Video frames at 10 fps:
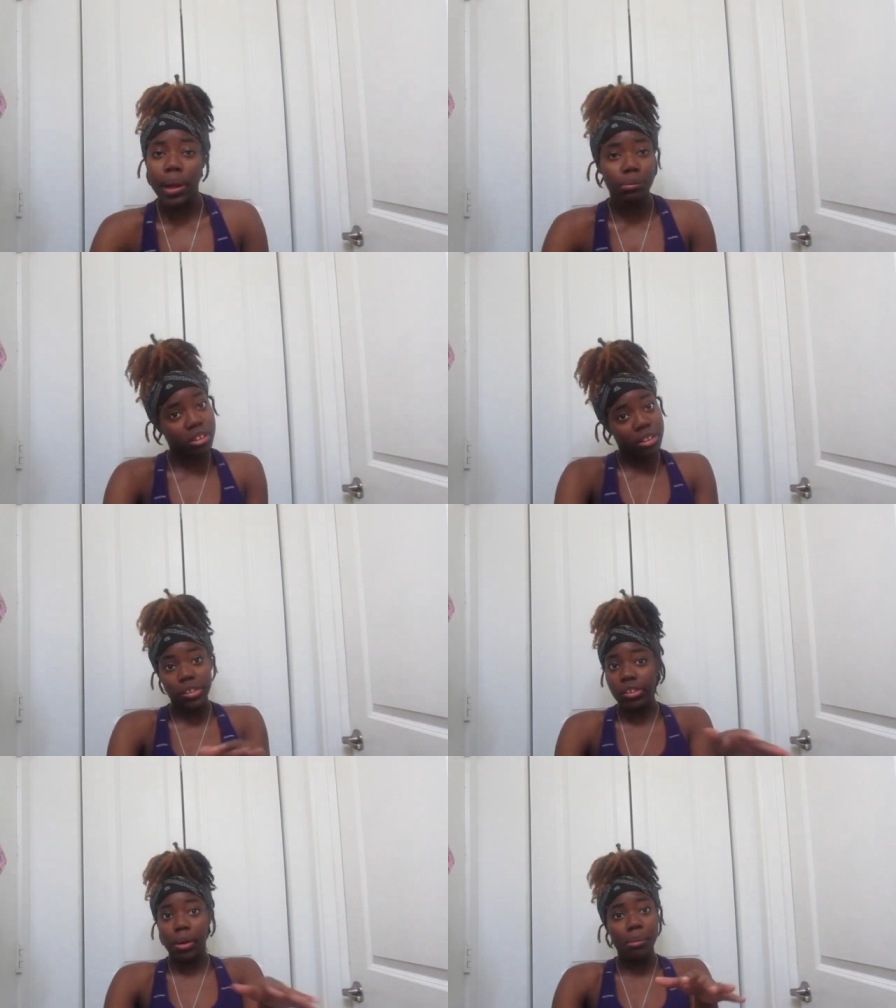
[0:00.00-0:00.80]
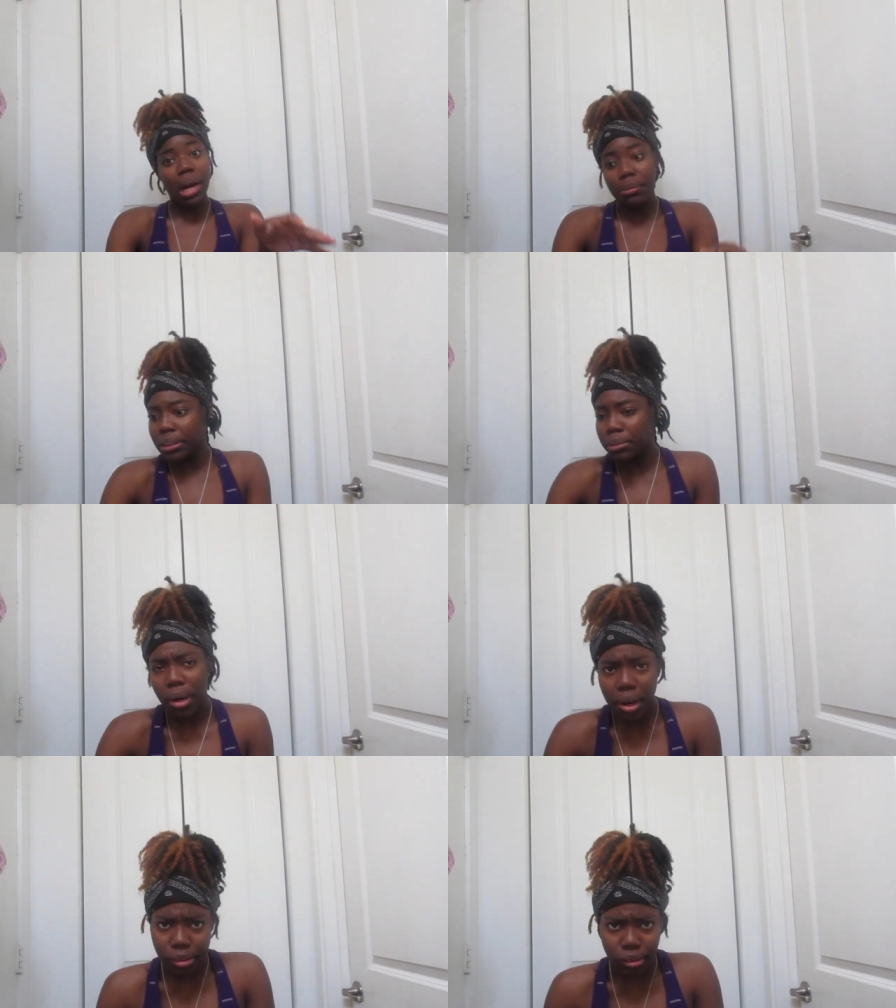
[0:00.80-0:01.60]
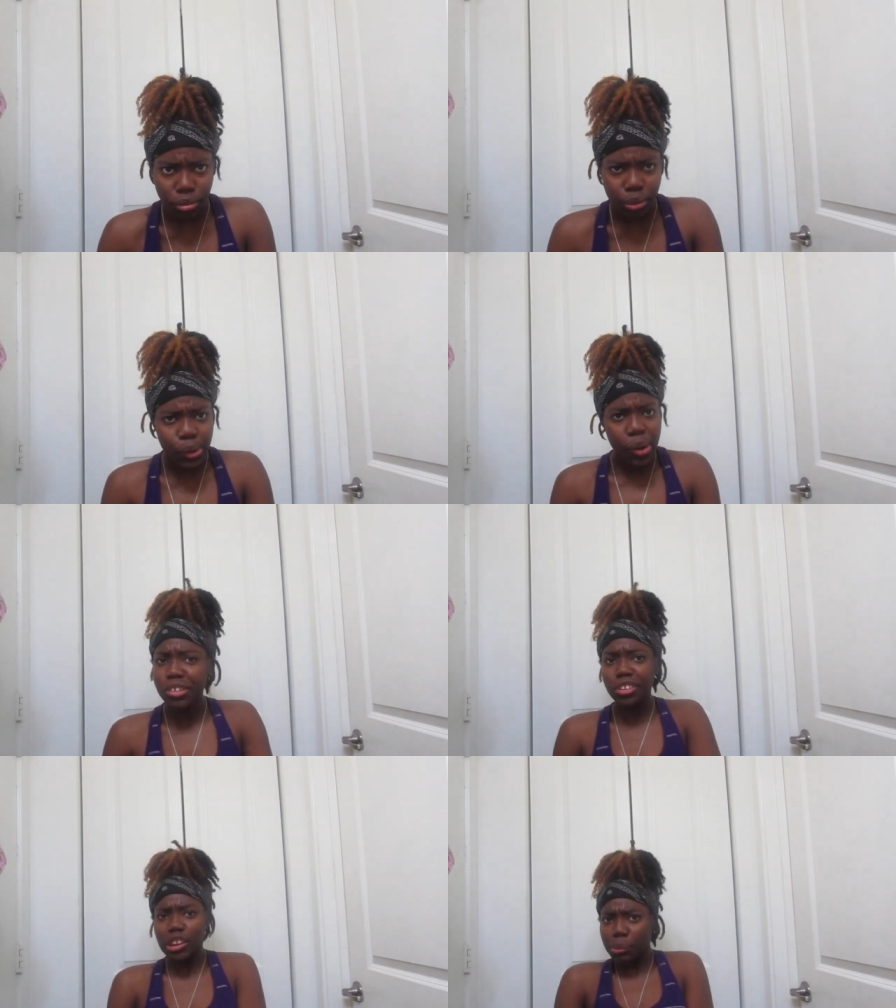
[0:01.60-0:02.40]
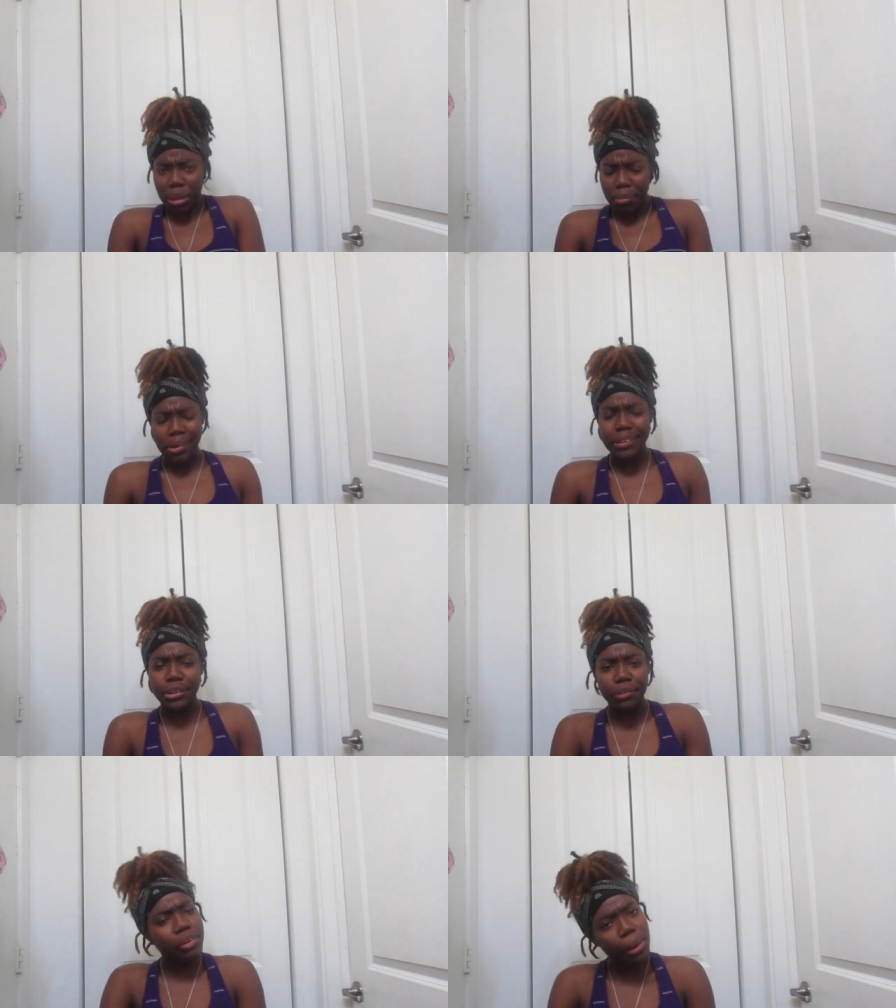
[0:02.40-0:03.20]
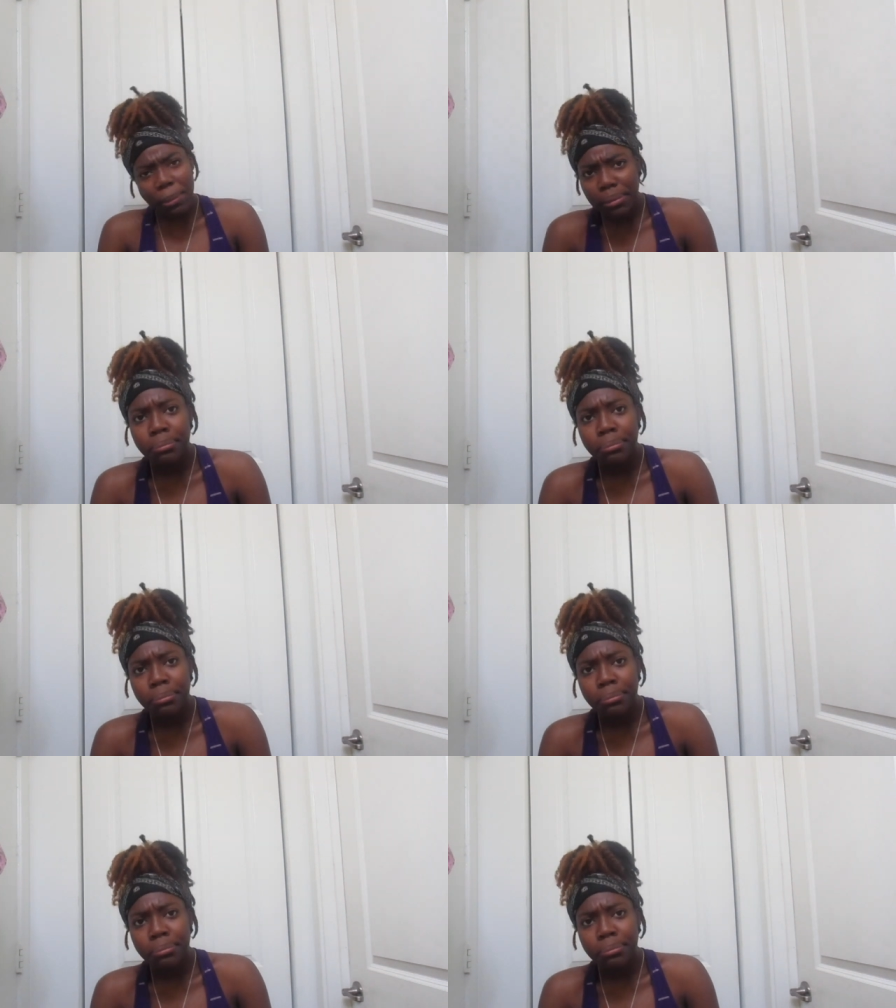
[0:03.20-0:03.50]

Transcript: I'm just telling y'all I'm gonna come in tomorrow. You see me tomorrow, you feel me?